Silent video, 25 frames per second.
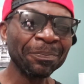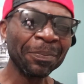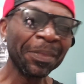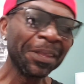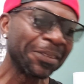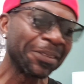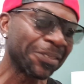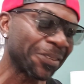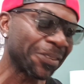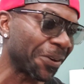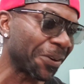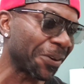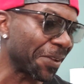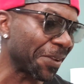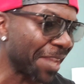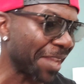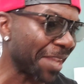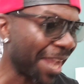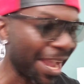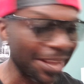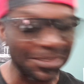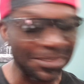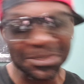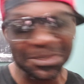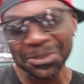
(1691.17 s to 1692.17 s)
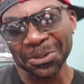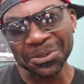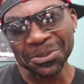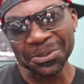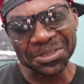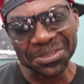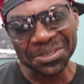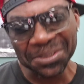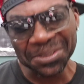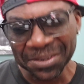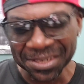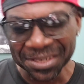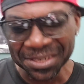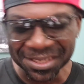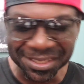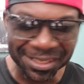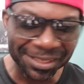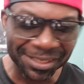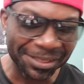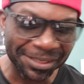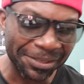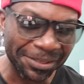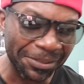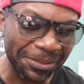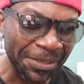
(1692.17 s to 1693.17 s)
So yeah, short story
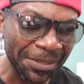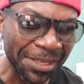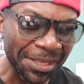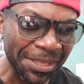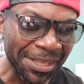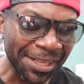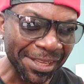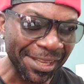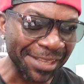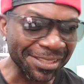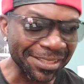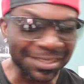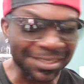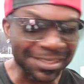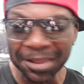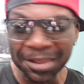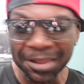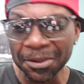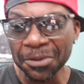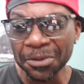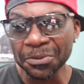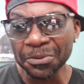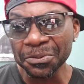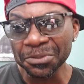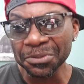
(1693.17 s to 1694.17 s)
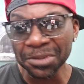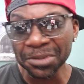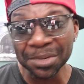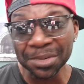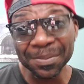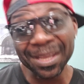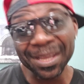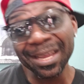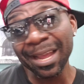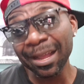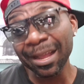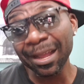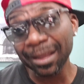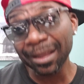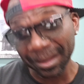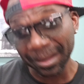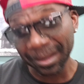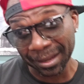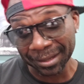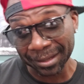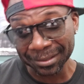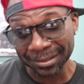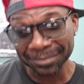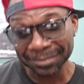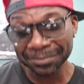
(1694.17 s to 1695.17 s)
tell is like Uncle Tommy got
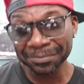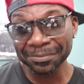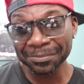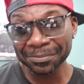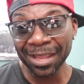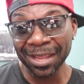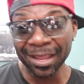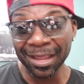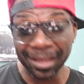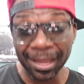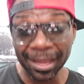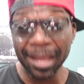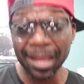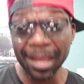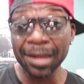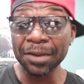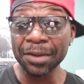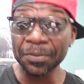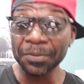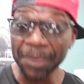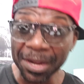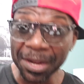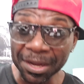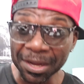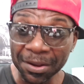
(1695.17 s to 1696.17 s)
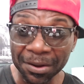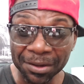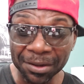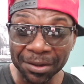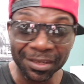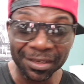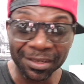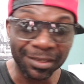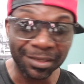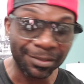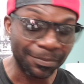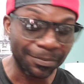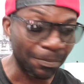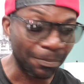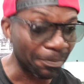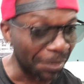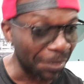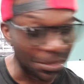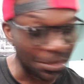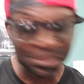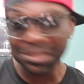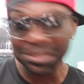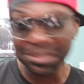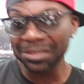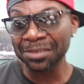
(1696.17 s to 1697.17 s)
caught again, red-handed,
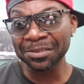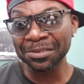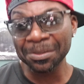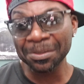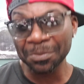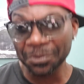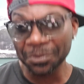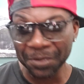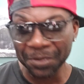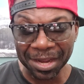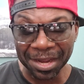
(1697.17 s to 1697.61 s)
munching on them